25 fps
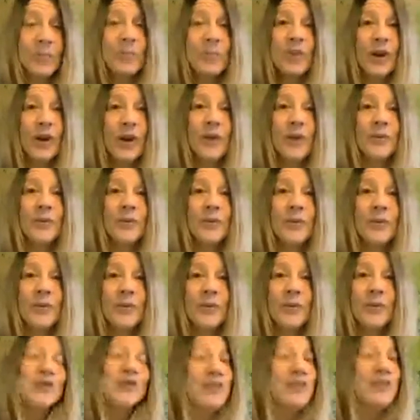So
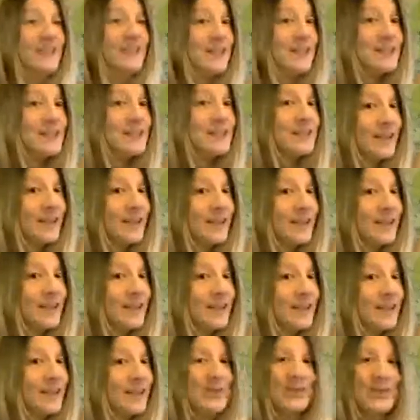she did, and
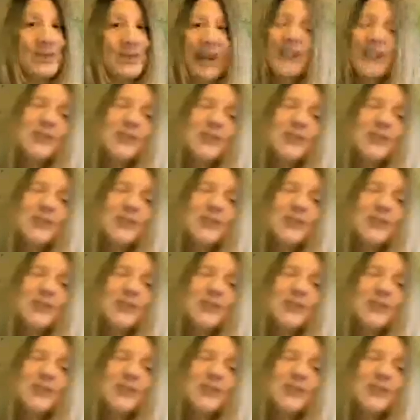that was great.